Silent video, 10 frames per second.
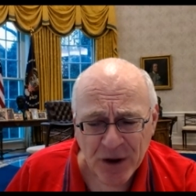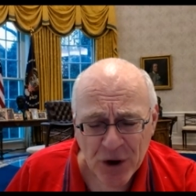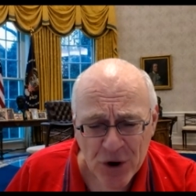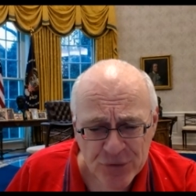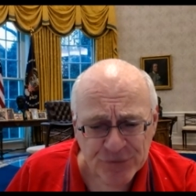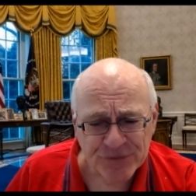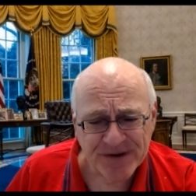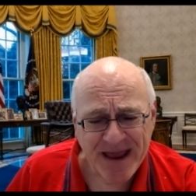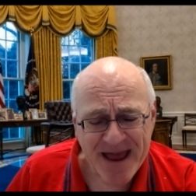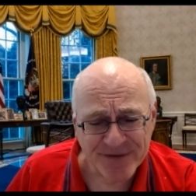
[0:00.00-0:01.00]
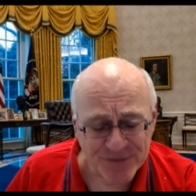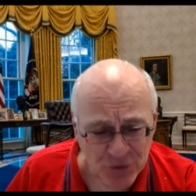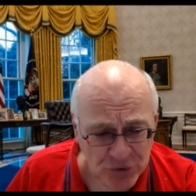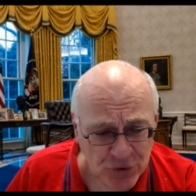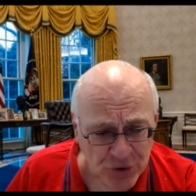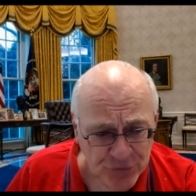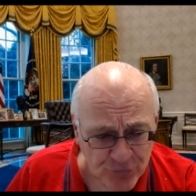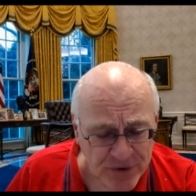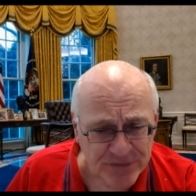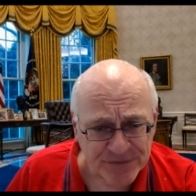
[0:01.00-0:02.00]
host has not got
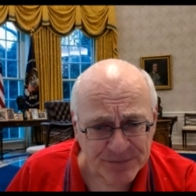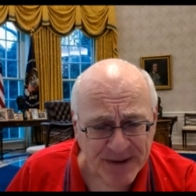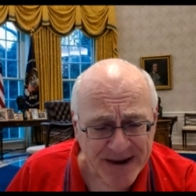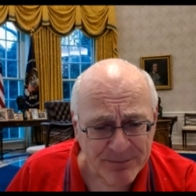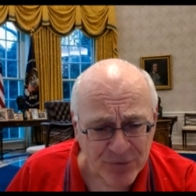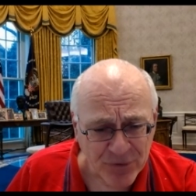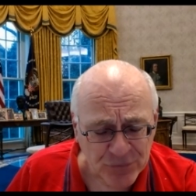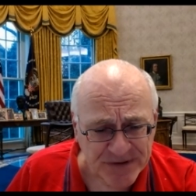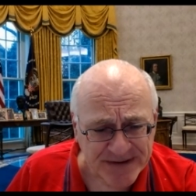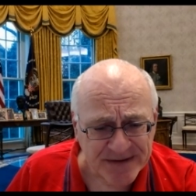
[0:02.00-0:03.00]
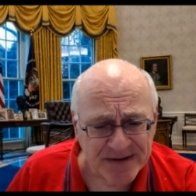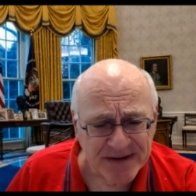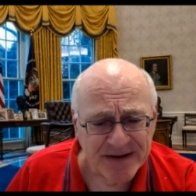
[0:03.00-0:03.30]
rid of spike protein.